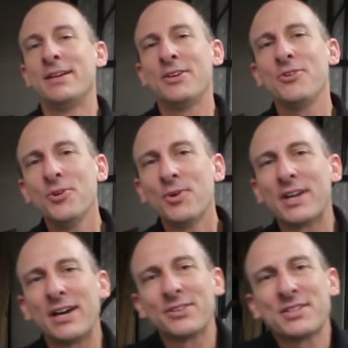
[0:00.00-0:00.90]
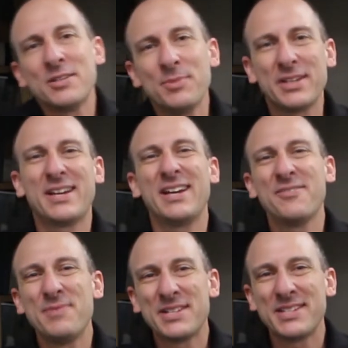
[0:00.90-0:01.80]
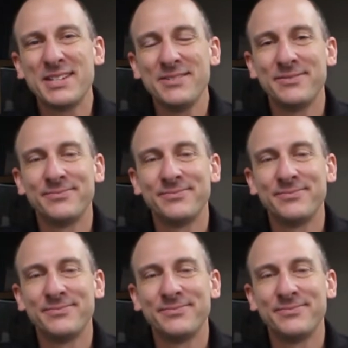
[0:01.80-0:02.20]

You know what else can be kind of messy?